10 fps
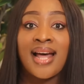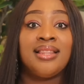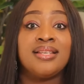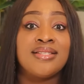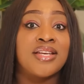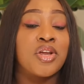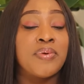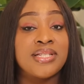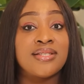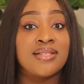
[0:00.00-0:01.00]
and the
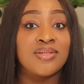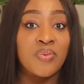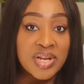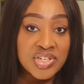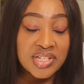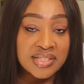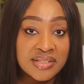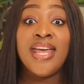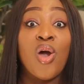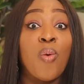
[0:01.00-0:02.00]
security situation,
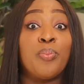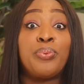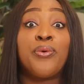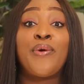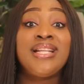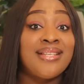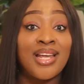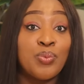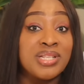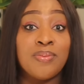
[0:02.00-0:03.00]
he
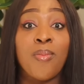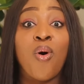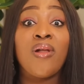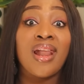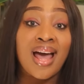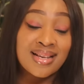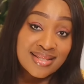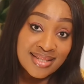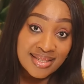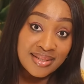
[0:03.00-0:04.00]
operated with more
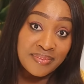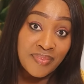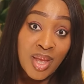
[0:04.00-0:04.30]
laxity,